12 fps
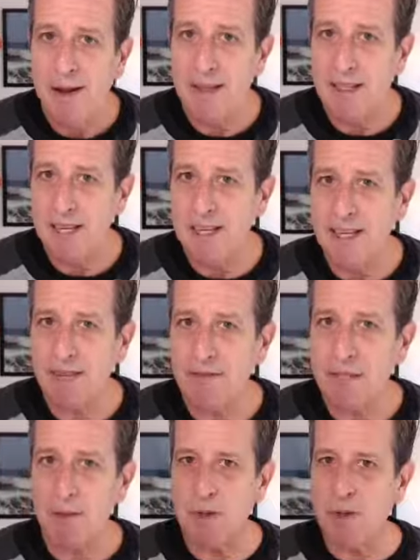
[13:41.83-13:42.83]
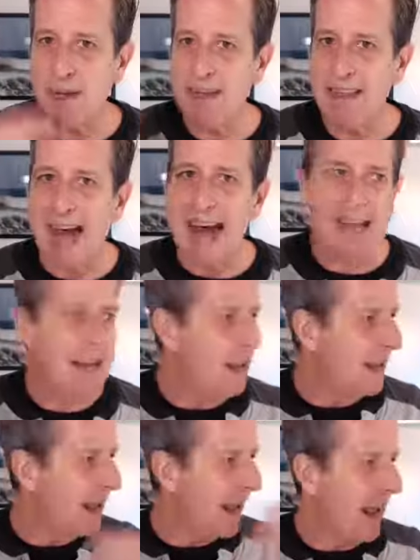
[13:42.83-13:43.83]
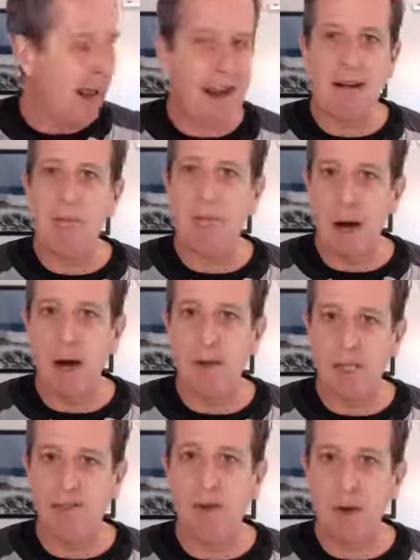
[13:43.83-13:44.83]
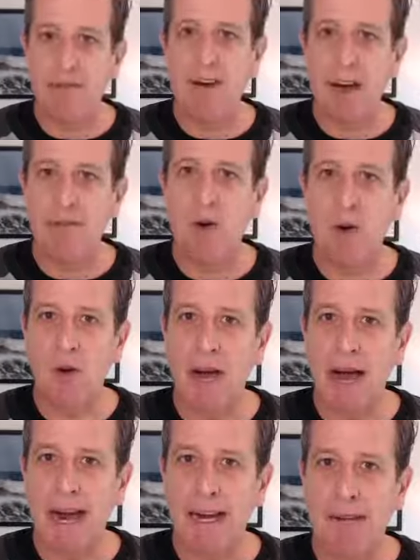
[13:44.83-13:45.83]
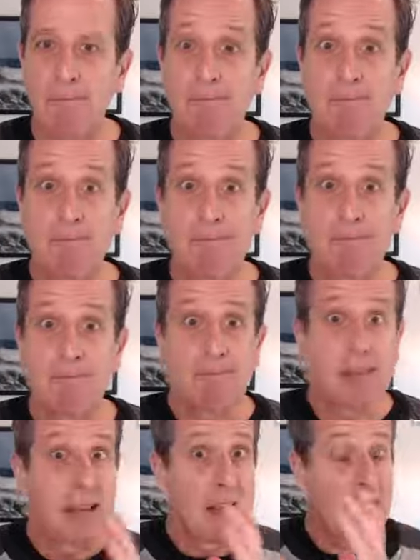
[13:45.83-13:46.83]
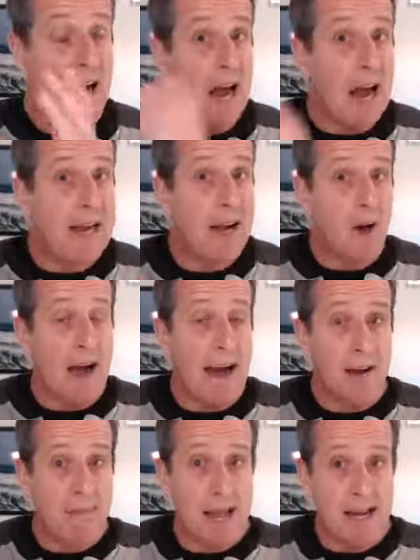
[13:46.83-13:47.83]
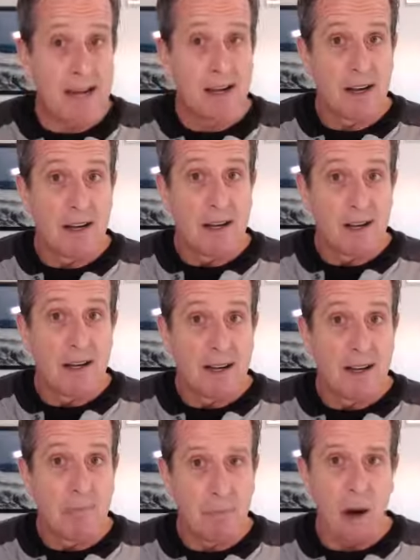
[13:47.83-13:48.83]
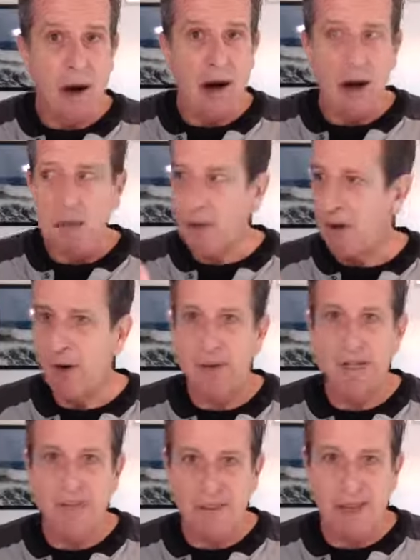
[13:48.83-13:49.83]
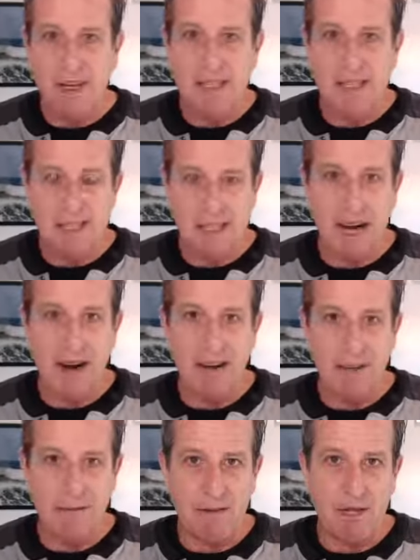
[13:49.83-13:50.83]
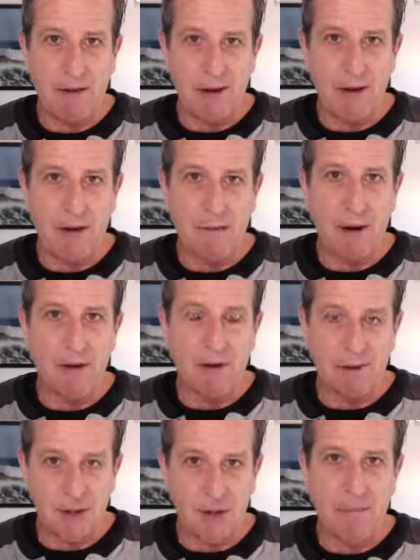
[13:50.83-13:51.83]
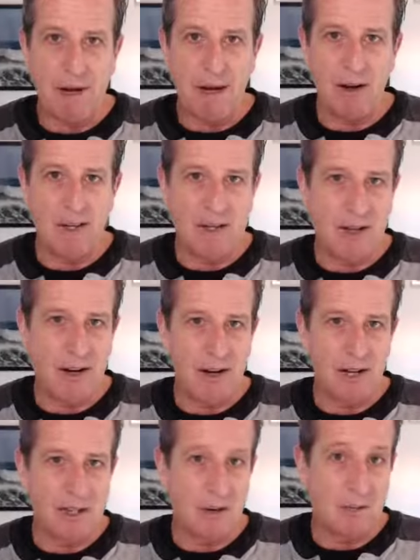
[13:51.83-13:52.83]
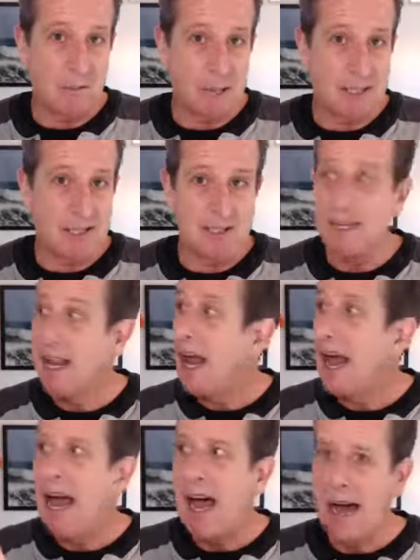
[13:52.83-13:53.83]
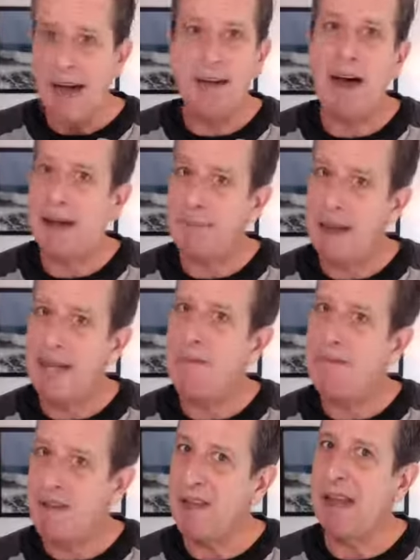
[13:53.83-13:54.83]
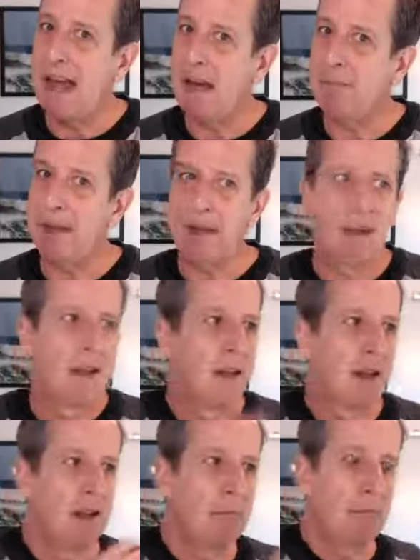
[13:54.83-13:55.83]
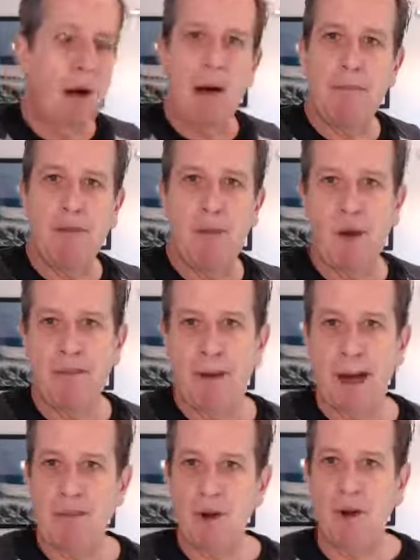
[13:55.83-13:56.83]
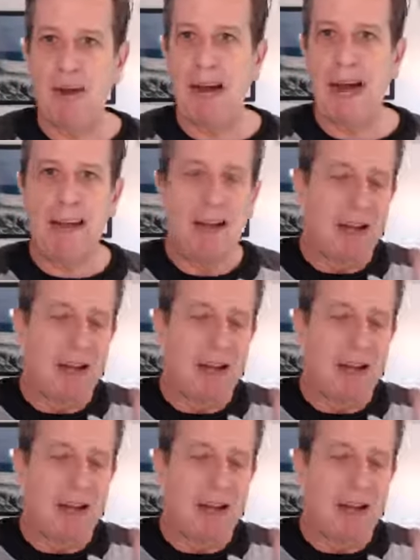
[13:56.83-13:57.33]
you see the difference between that and Bob as a 45-year-old guy? I know how to make Bob, who is feeling scared and frustrated about jumping out and starting his own business, I know how to make him feel happy. Bob, the 45-year-old guy,